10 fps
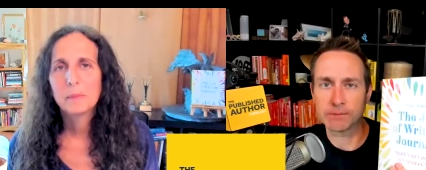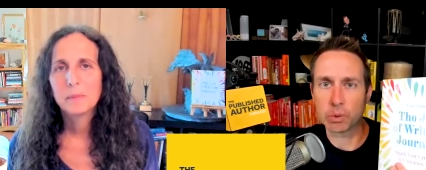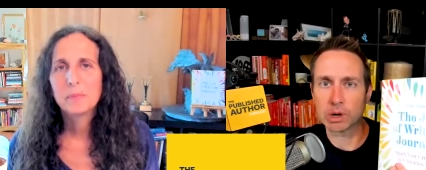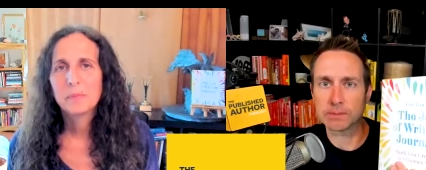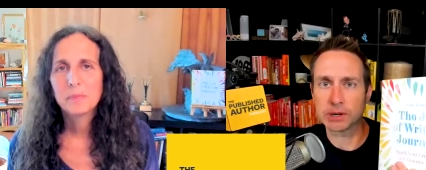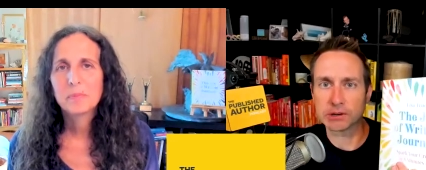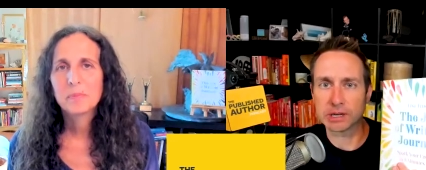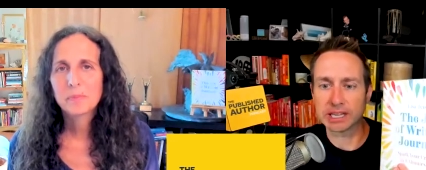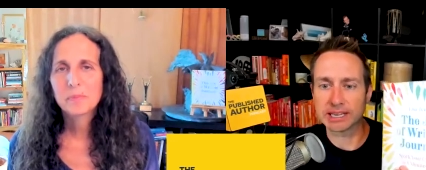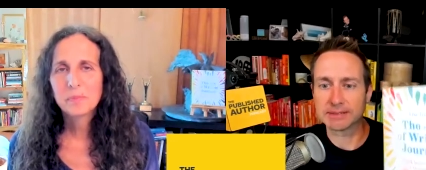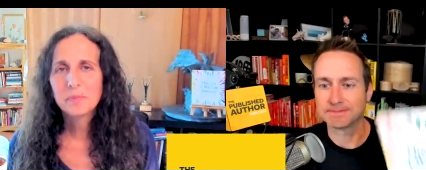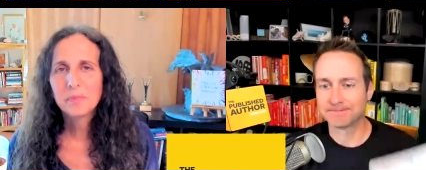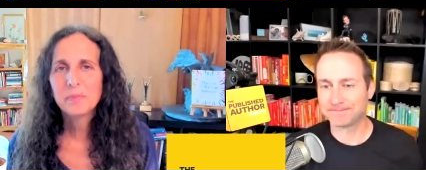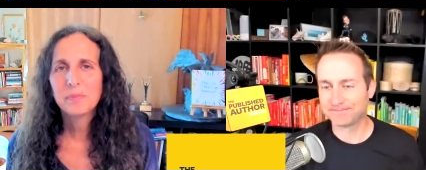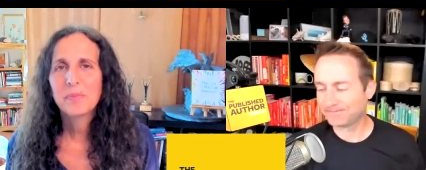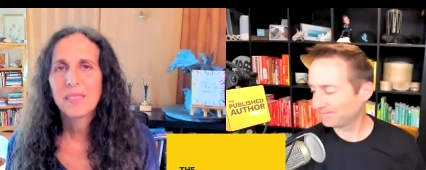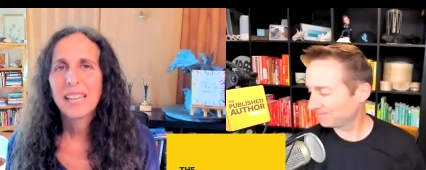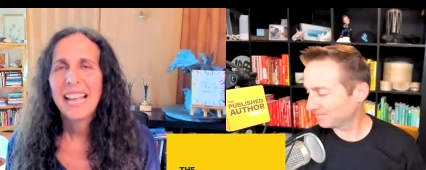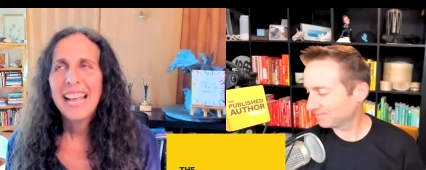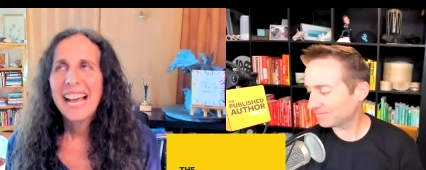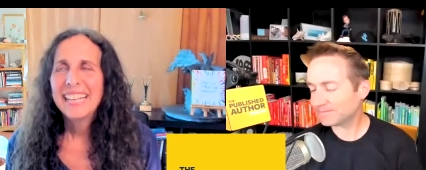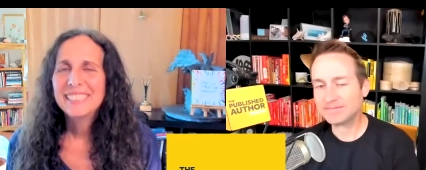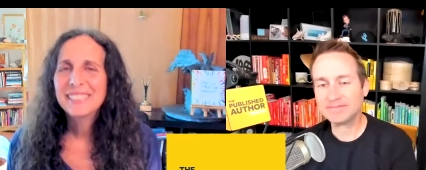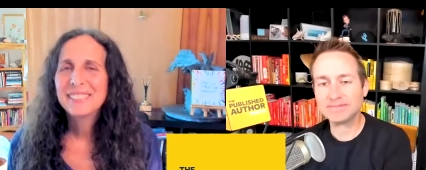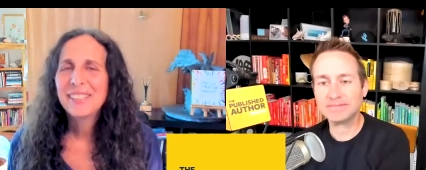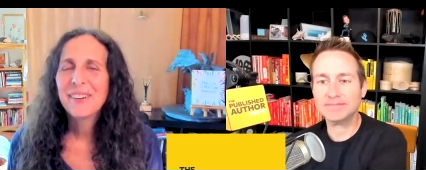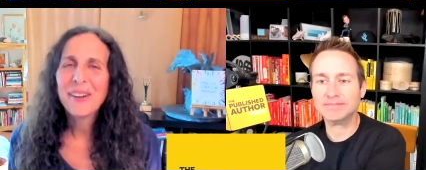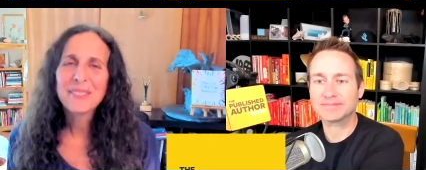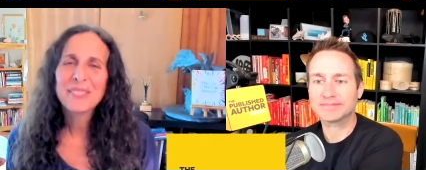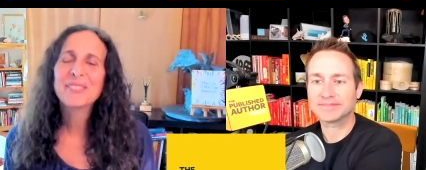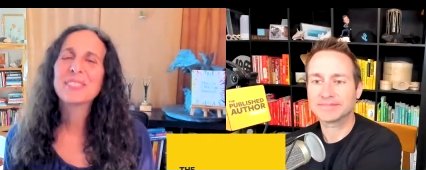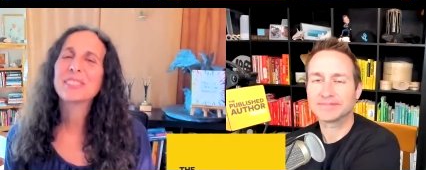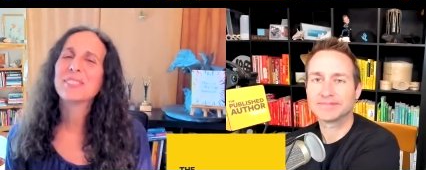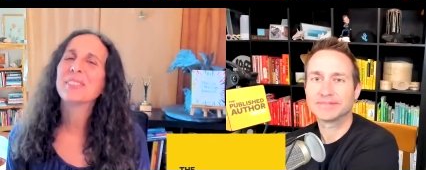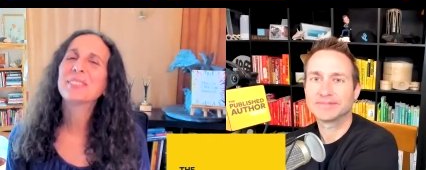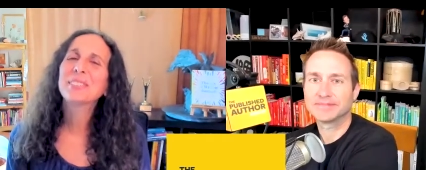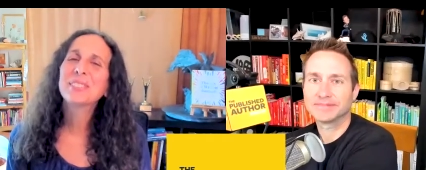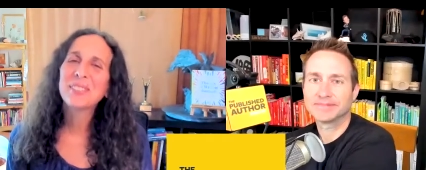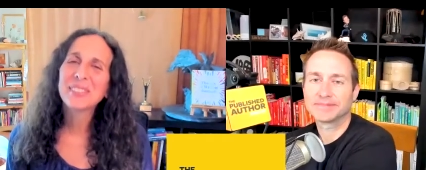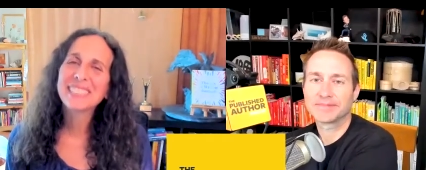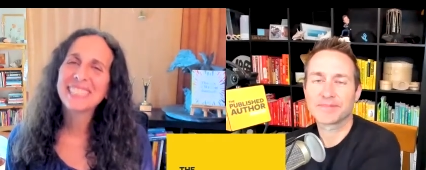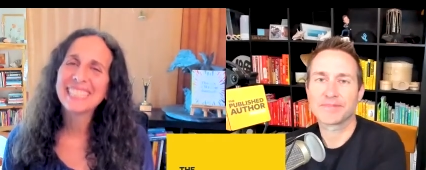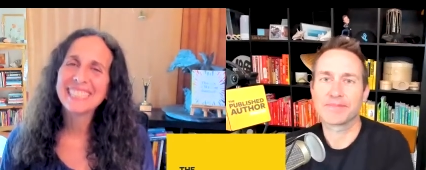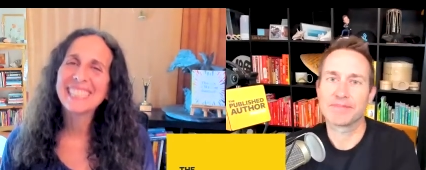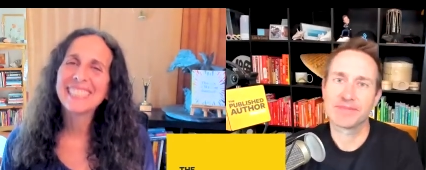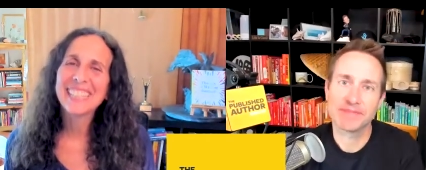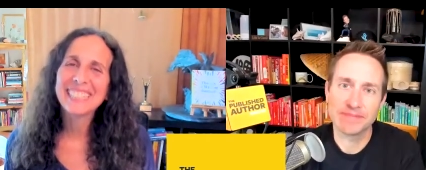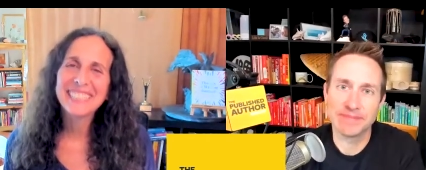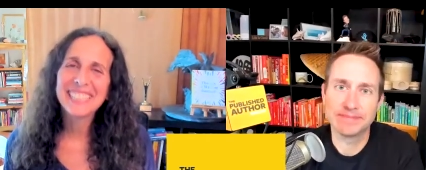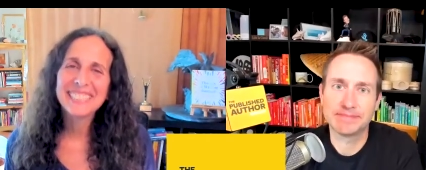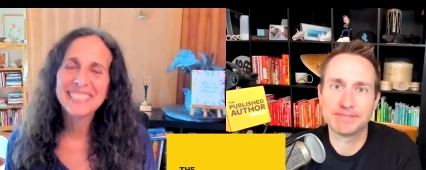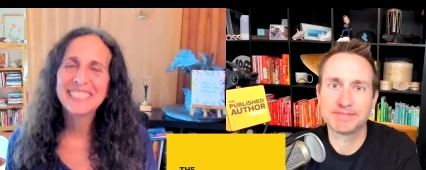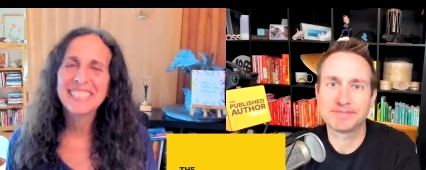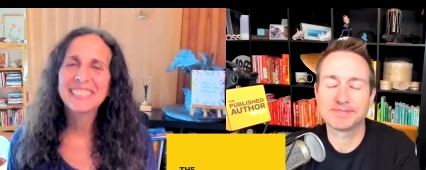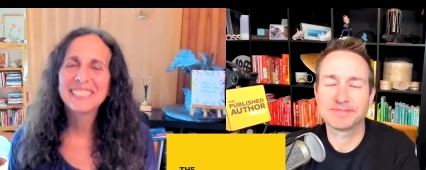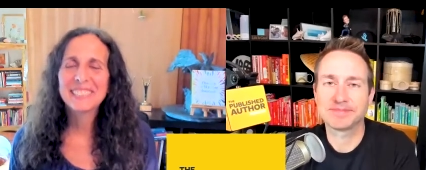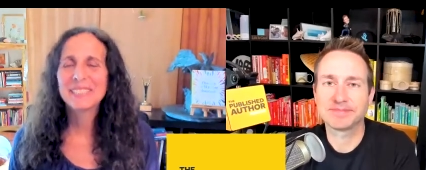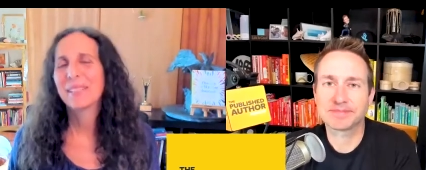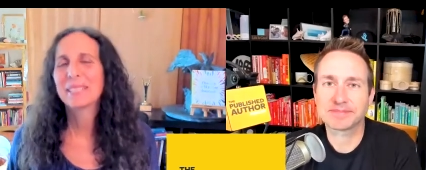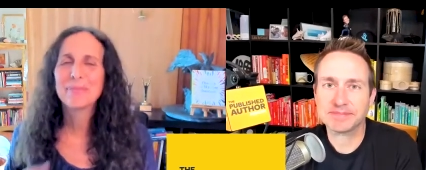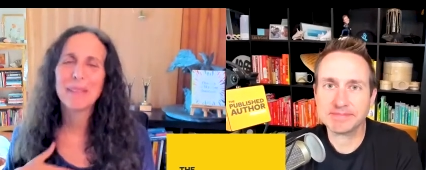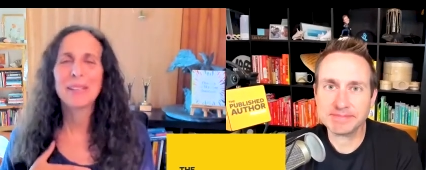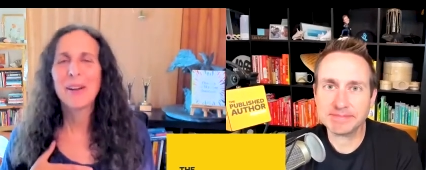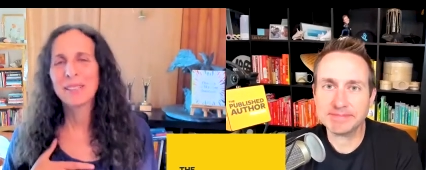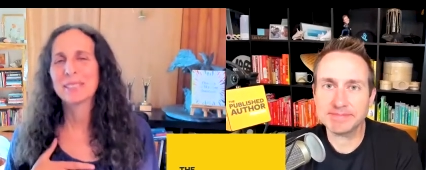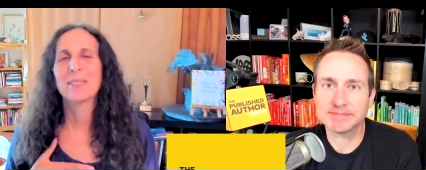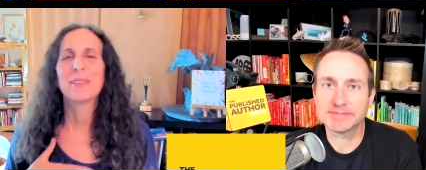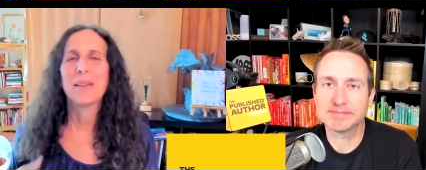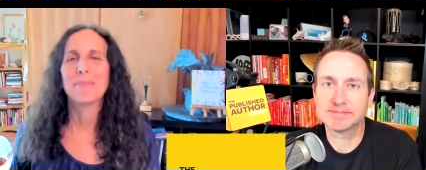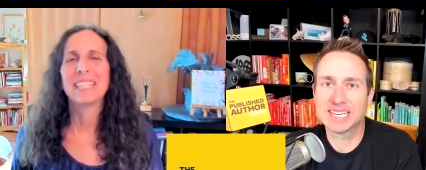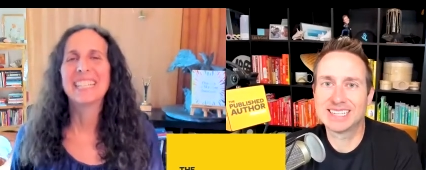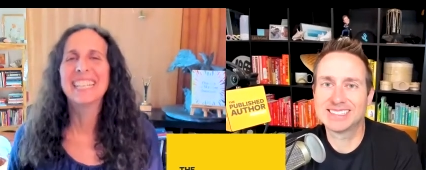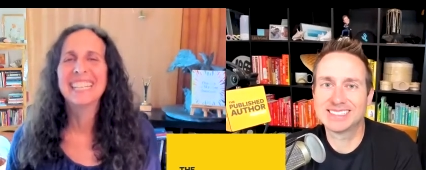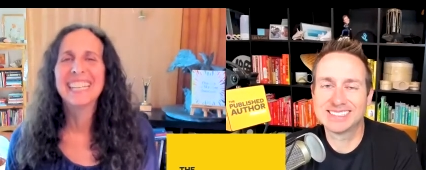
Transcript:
Speaker 1: a workbook, really.
Speaker 2: So, uh, well, first of all, I'm so excited to hear that, Josh. It just makes my heart so happy.